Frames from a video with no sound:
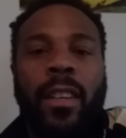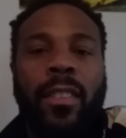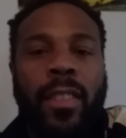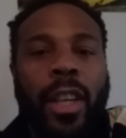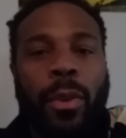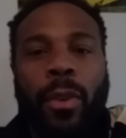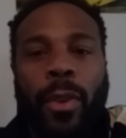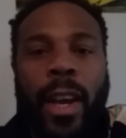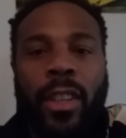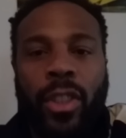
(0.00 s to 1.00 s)
secret
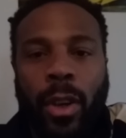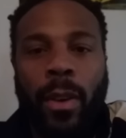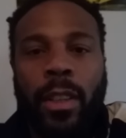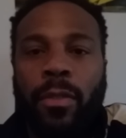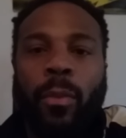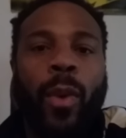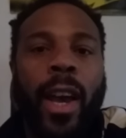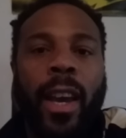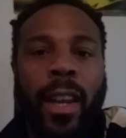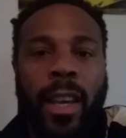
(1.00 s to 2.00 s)
grand juries from
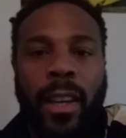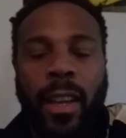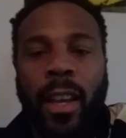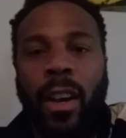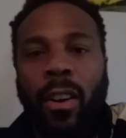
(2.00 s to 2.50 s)
weighing in